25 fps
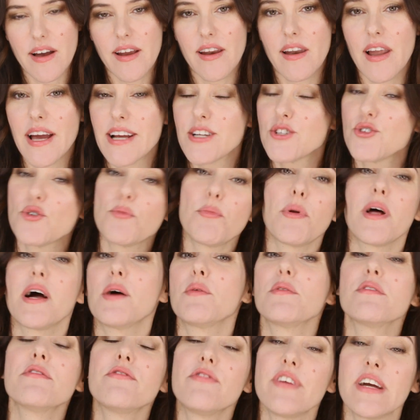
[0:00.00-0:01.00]
I like to apply
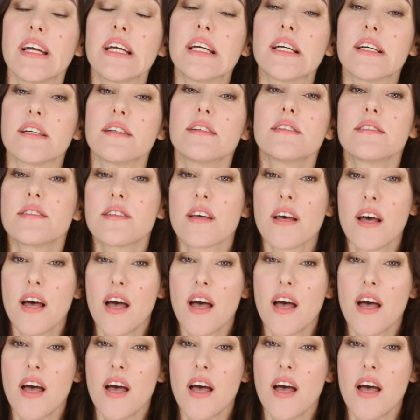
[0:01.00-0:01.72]
it with fingers.